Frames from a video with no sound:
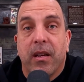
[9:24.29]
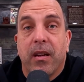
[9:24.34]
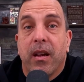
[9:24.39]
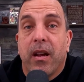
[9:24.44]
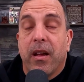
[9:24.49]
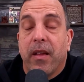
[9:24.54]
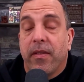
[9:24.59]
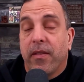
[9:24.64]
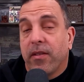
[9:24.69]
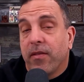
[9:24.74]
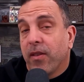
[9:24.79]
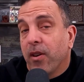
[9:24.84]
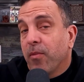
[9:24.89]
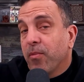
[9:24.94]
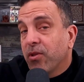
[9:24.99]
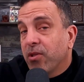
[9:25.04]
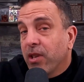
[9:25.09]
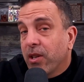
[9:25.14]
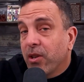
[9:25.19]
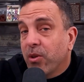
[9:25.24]
And the developer
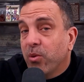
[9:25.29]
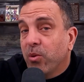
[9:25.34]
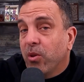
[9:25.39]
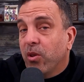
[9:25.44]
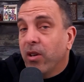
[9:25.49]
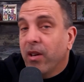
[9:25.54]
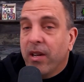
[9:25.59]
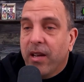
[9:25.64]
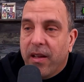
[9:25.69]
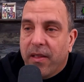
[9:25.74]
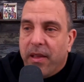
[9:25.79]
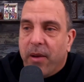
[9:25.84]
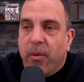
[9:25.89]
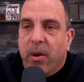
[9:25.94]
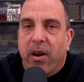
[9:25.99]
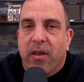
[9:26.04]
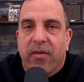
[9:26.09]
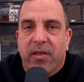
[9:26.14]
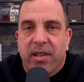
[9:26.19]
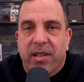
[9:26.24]
said, cool. And they went
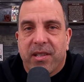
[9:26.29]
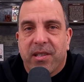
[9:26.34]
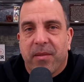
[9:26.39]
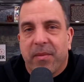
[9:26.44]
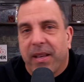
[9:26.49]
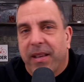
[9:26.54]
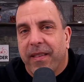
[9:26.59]
off and did something.